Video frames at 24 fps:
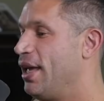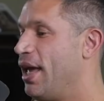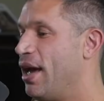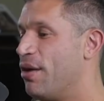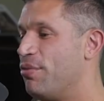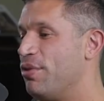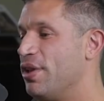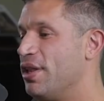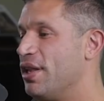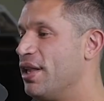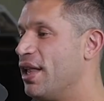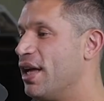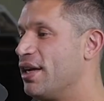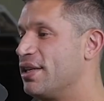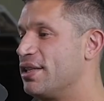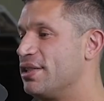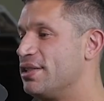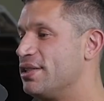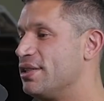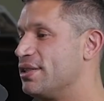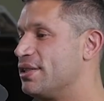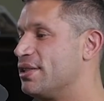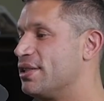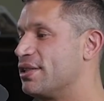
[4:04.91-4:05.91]
yeah, I really like to
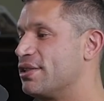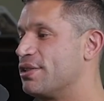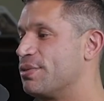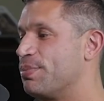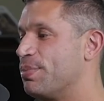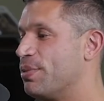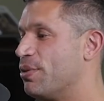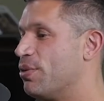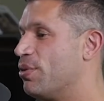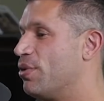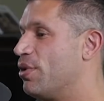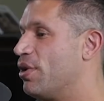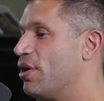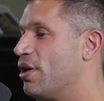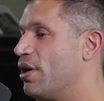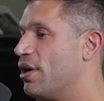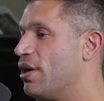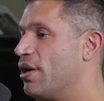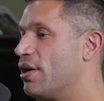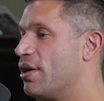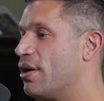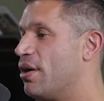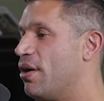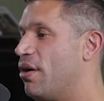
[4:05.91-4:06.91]
just
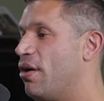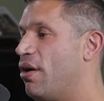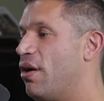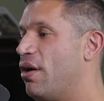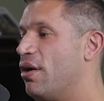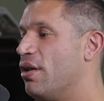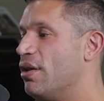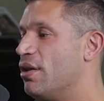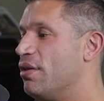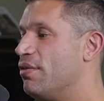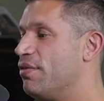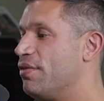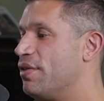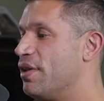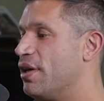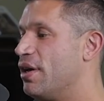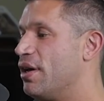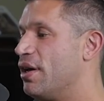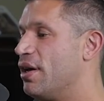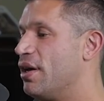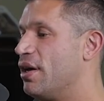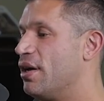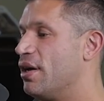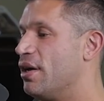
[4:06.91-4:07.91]
explore all of
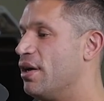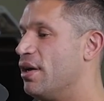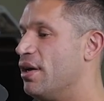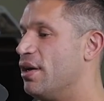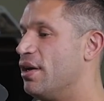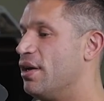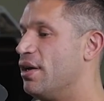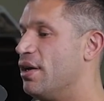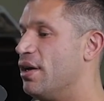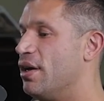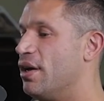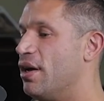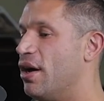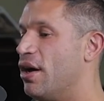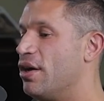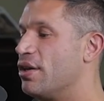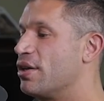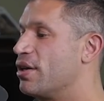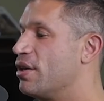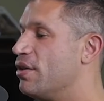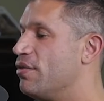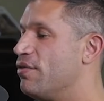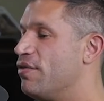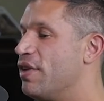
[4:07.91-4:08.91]
the
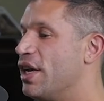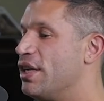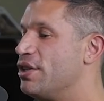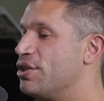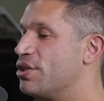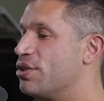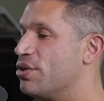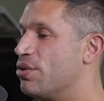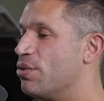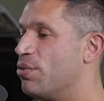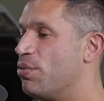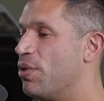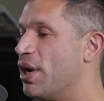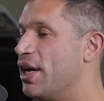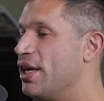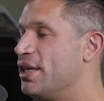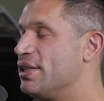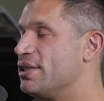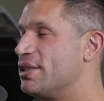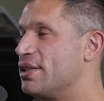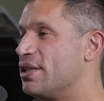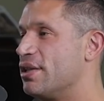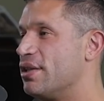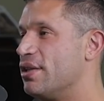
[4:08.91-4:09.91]
unconventional
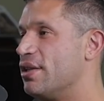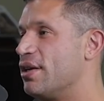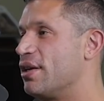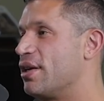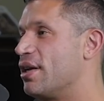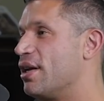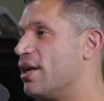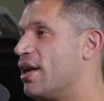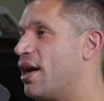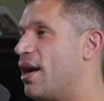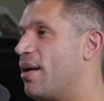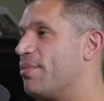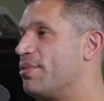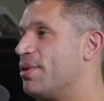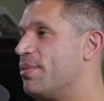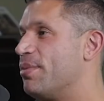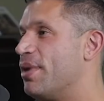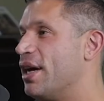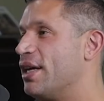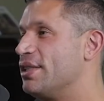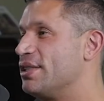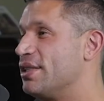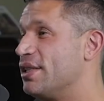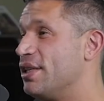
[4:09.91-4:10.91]
ways to look at
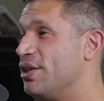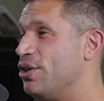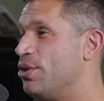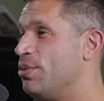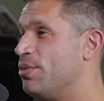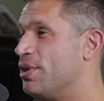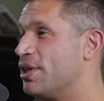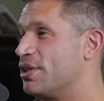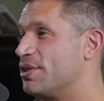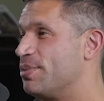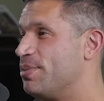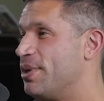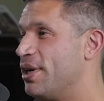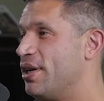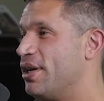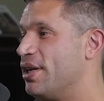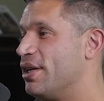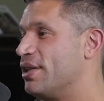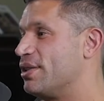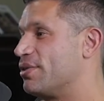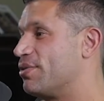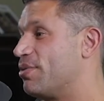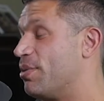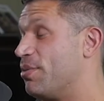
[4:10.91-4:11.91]
optimizing the human
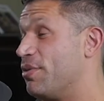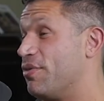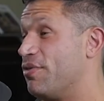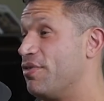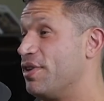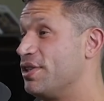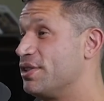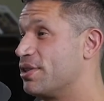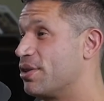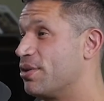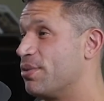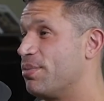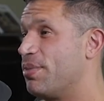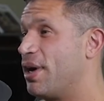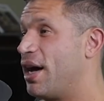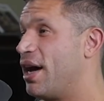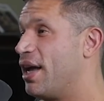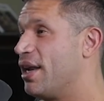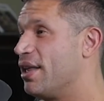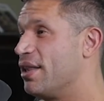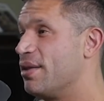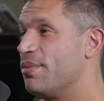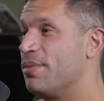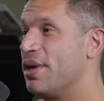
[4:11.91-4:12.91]
experience, from the physical
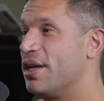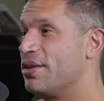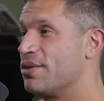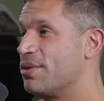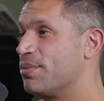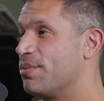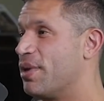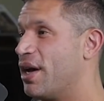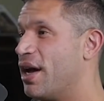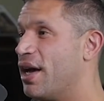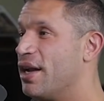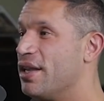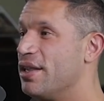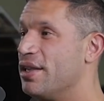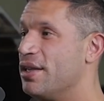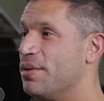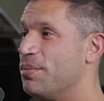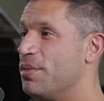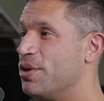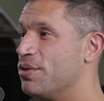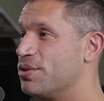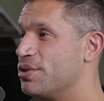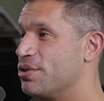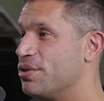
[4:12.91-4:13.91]
body, the mental body, the
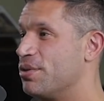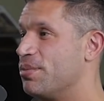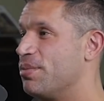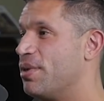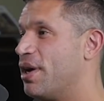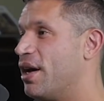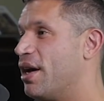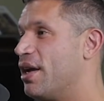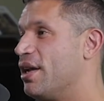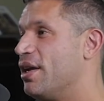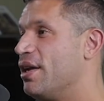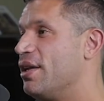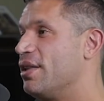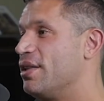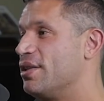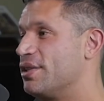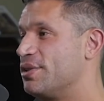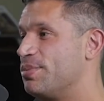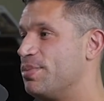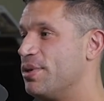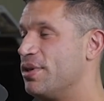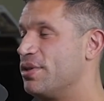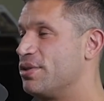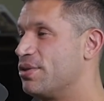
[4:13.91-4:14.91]
emotional body, the
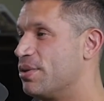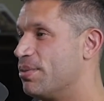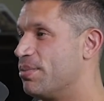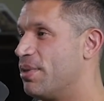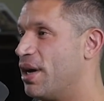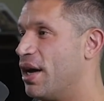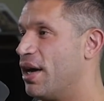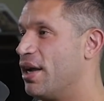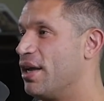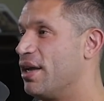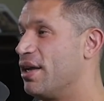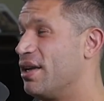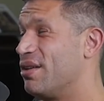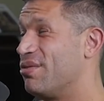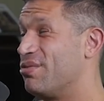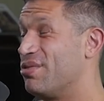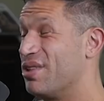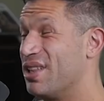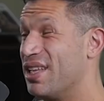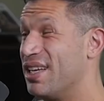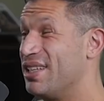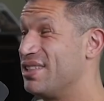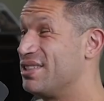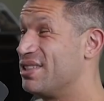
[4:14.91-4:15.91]
spiritual body,
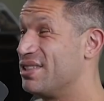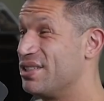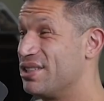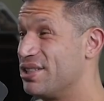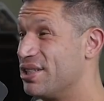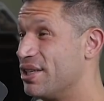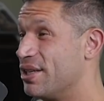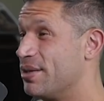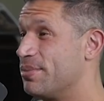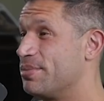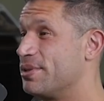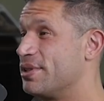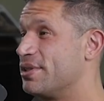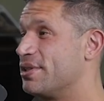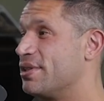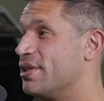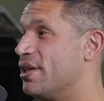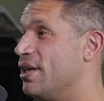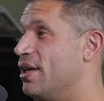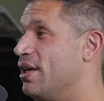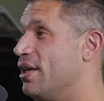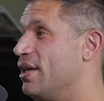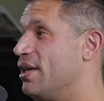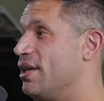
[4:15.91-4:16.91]
relationships,
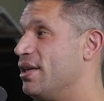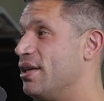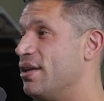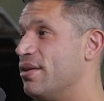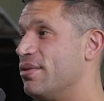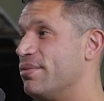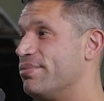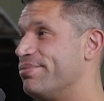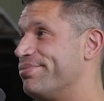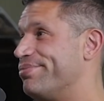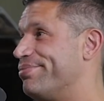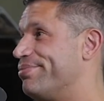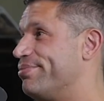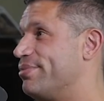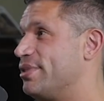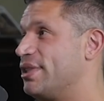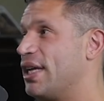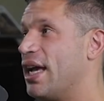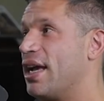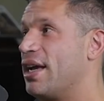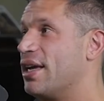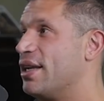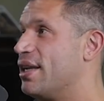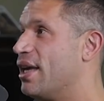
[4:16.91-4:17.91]
you know,
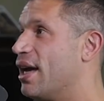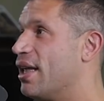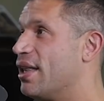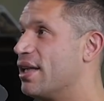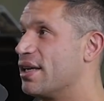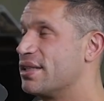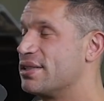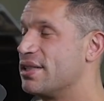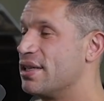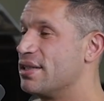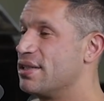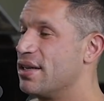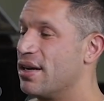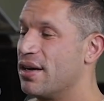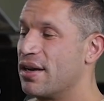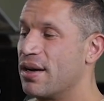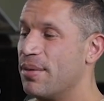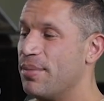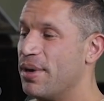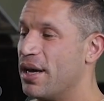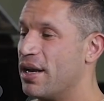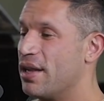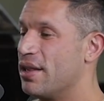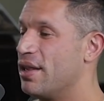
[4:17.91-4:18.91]
psychedelics. I talk
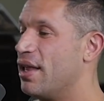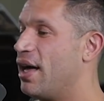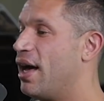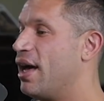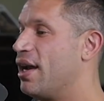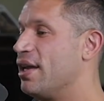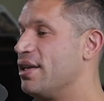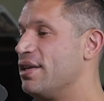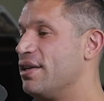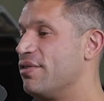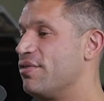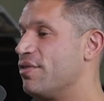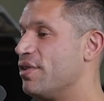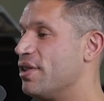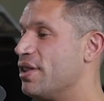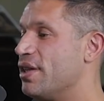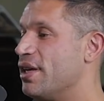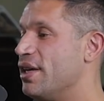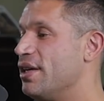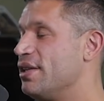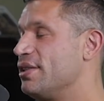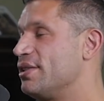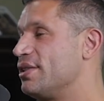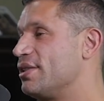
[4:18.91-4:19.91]
about a lot of different
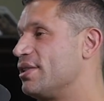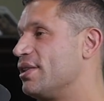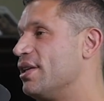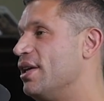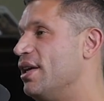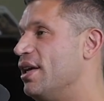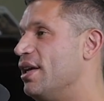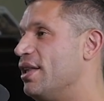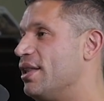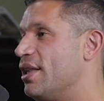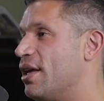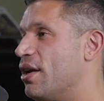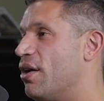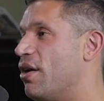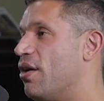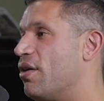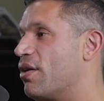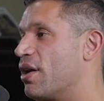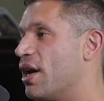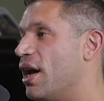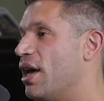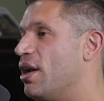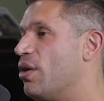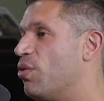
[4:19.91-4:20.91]
things that all
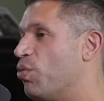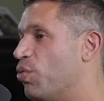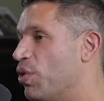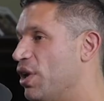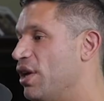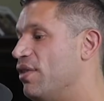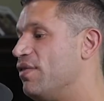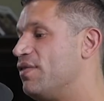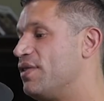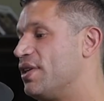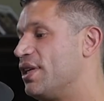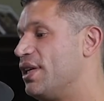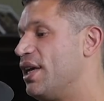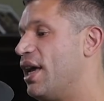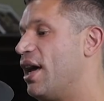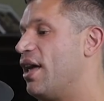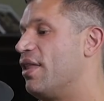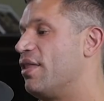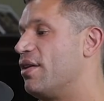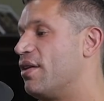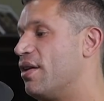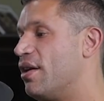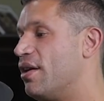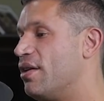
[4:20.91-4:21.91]
kind of weave
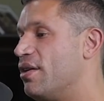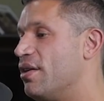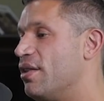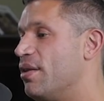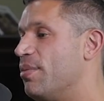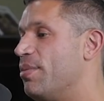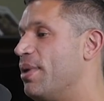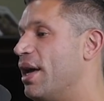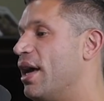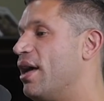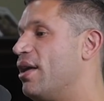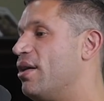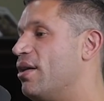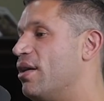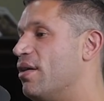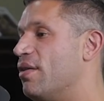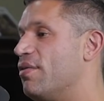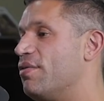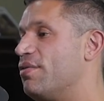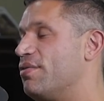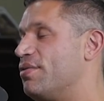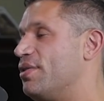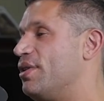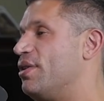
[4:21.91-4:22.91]
together under the banner
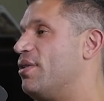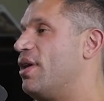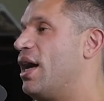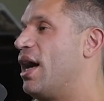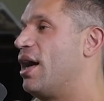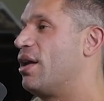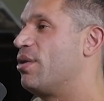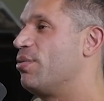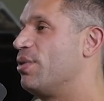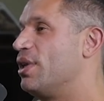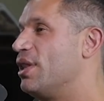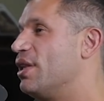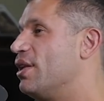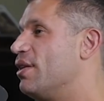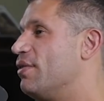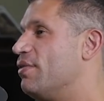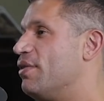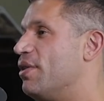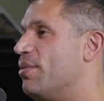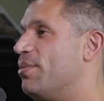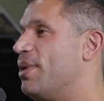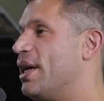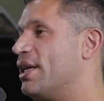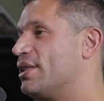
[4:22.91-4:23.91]
of, you know, how do we live
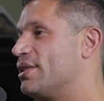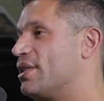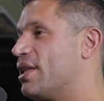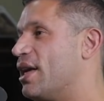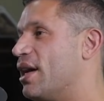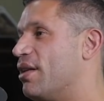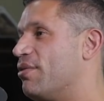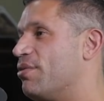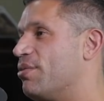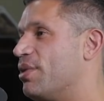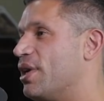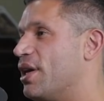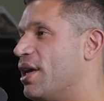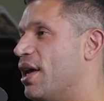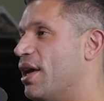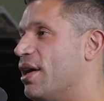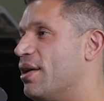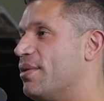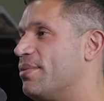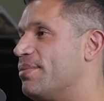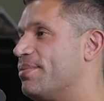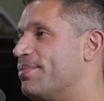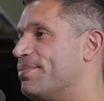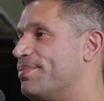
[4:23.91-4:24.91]
the best life we can?
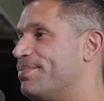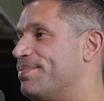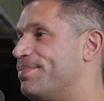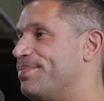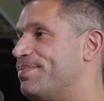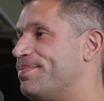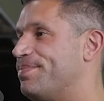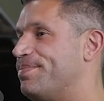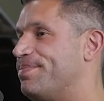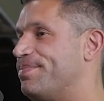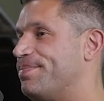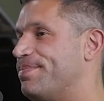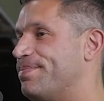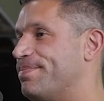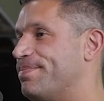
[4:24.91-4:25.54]
And